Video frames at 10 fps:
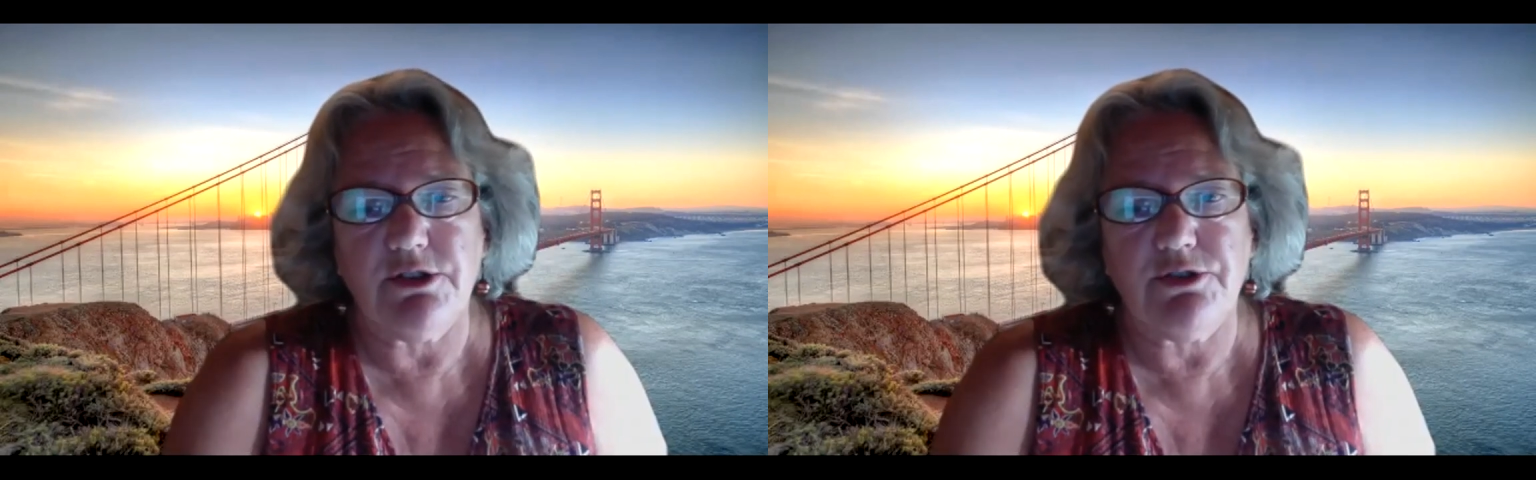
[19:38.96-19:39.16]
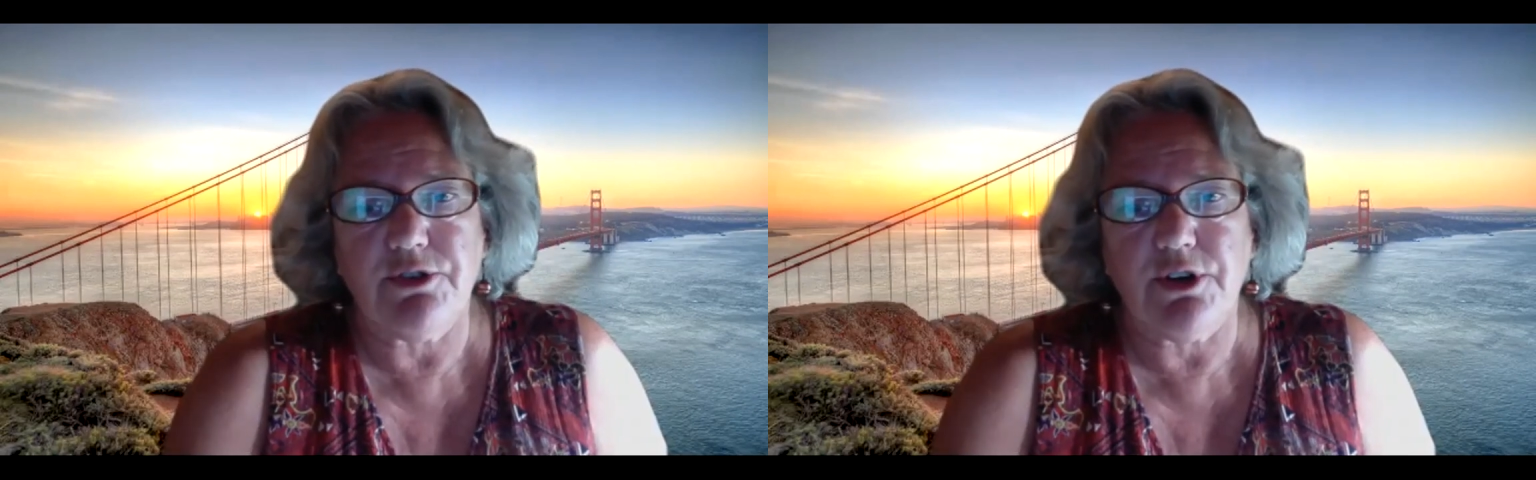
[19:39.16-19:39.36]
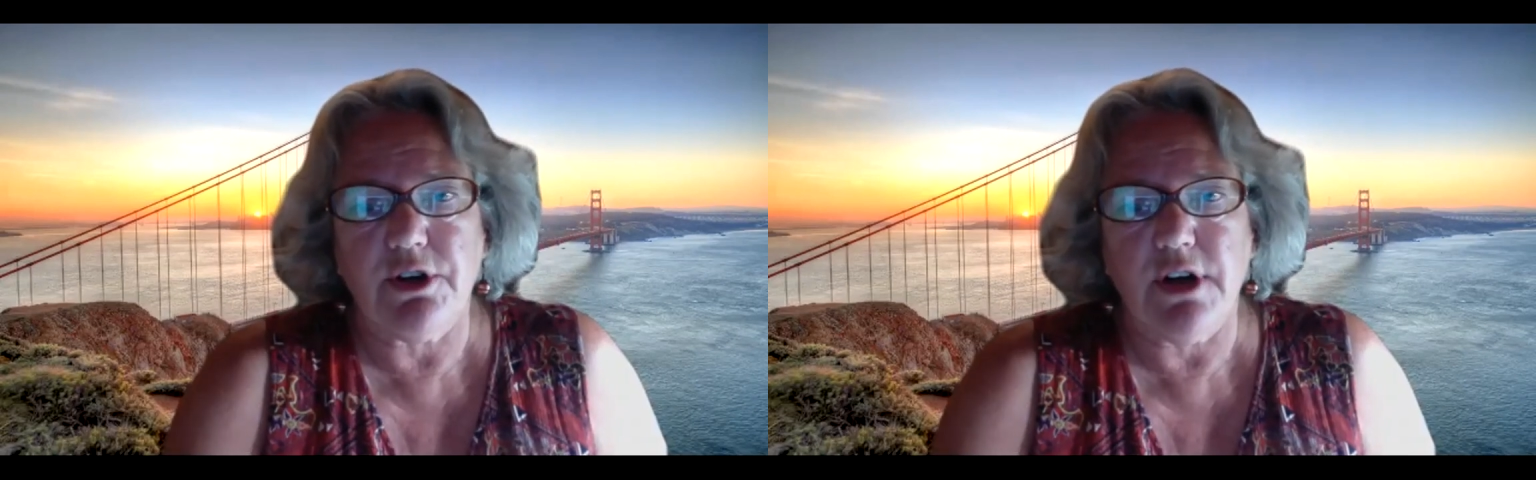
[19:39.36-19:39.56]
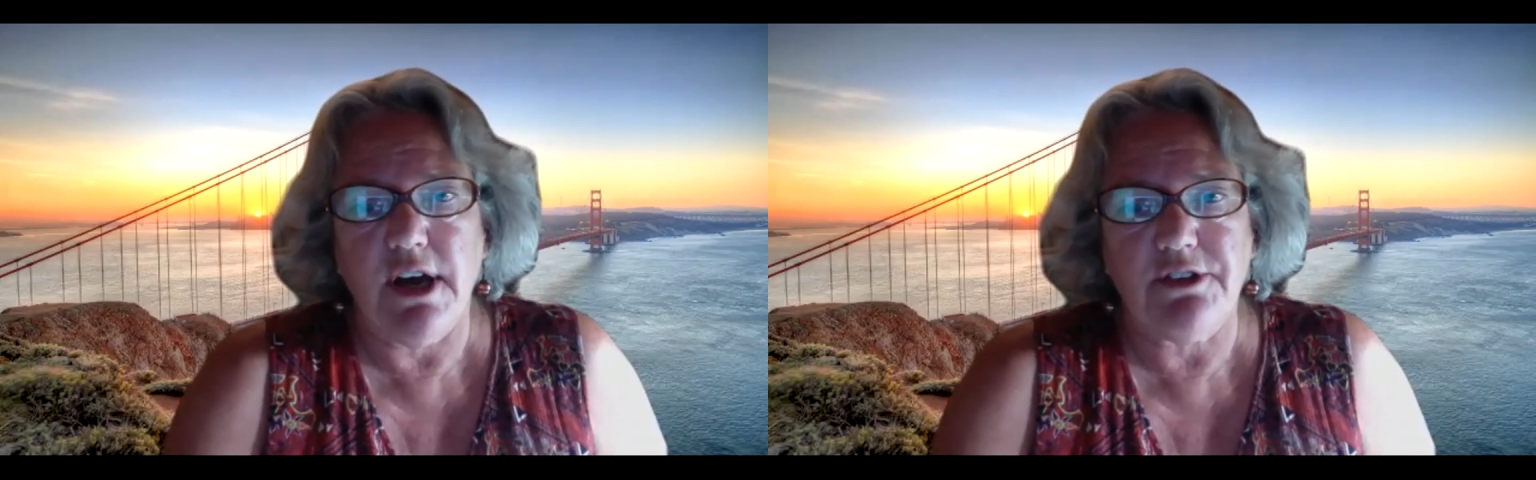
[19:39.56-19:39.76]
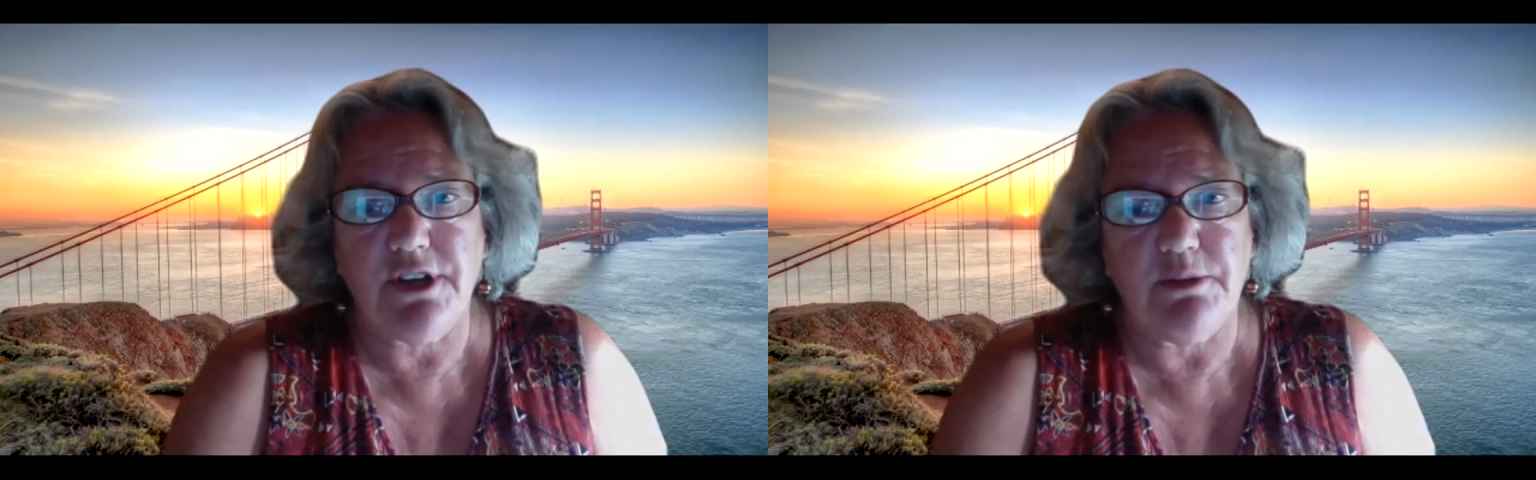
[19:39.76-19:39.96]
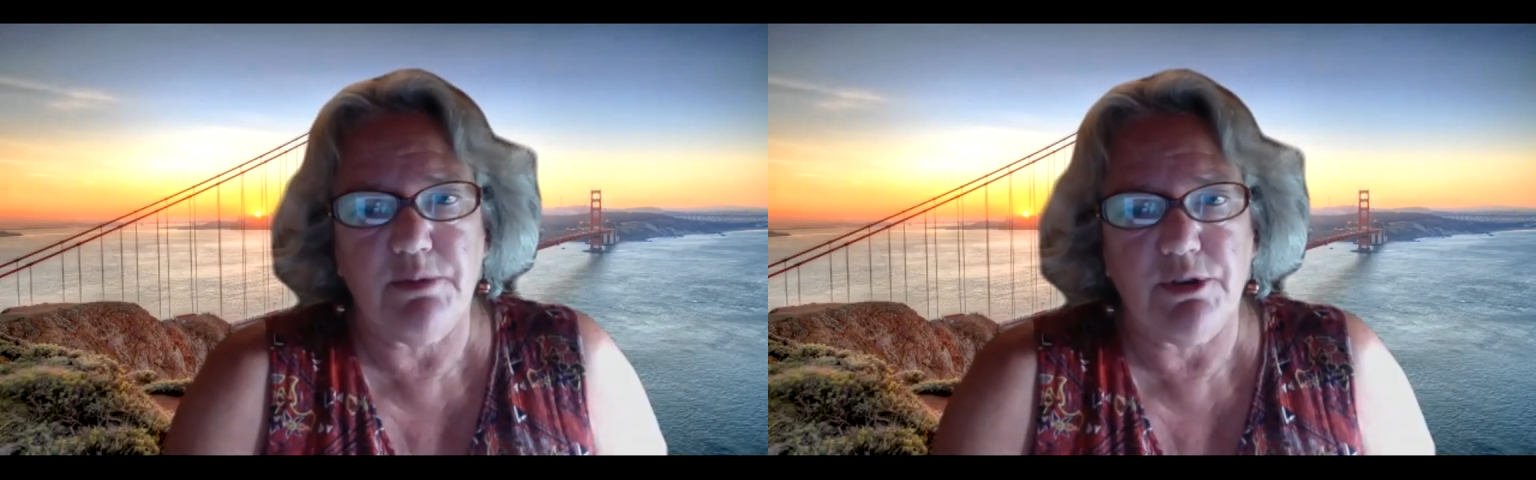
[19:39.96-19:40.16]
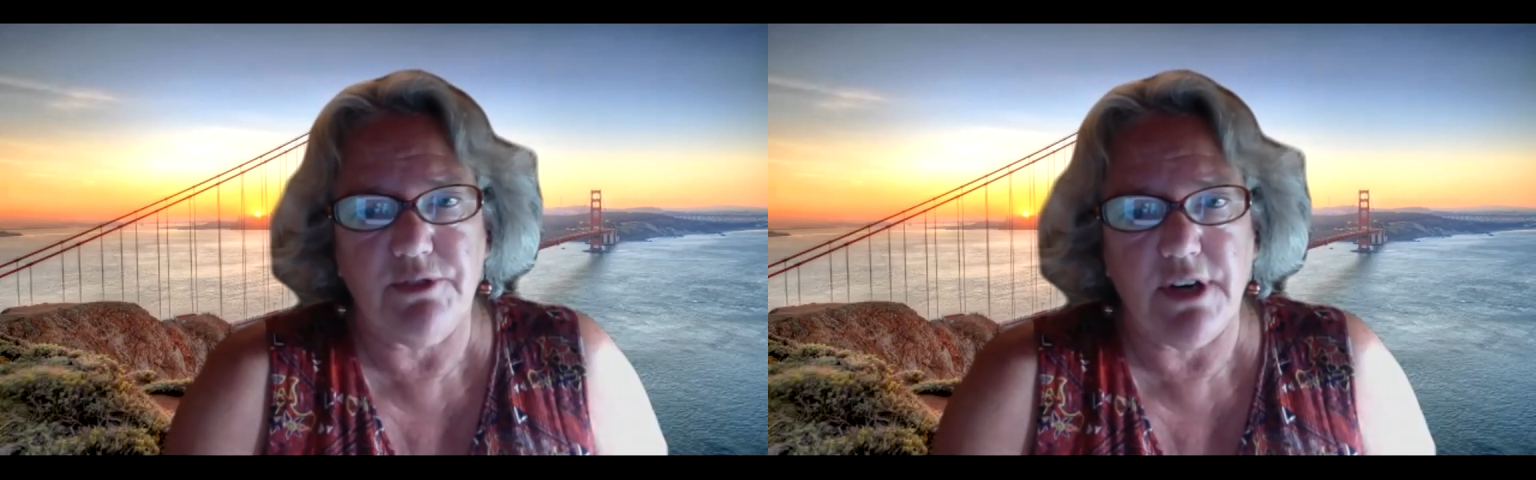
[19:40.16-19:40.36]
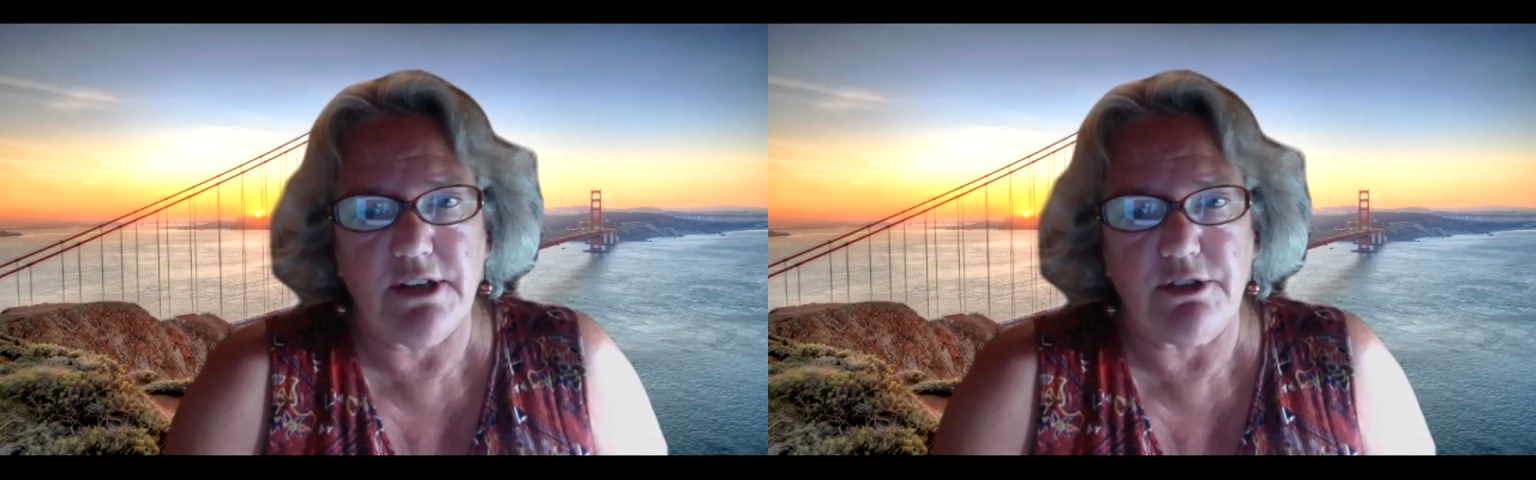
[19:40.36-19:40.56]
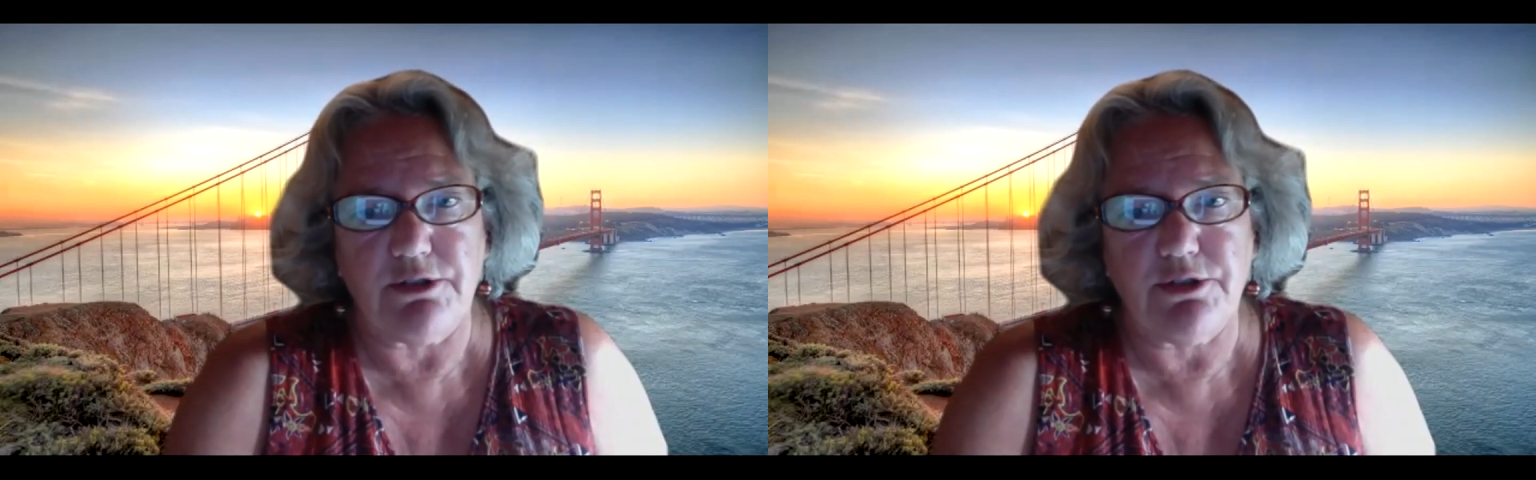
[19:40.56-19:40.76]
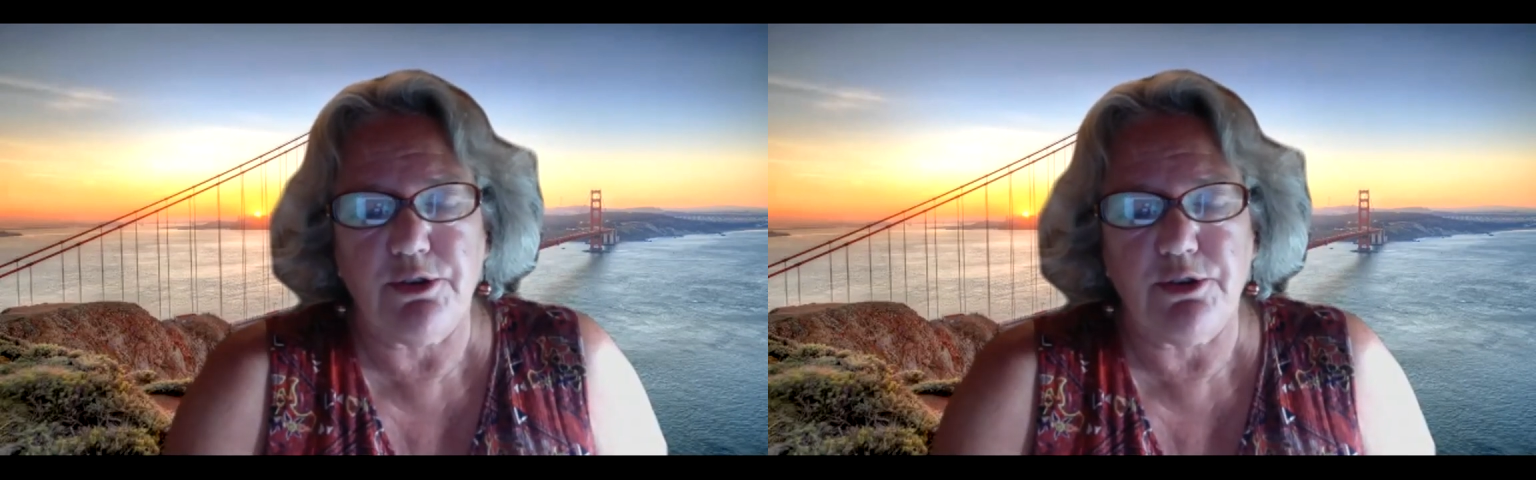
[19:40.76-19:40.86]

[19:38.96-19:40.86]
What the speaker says: for healthcare providers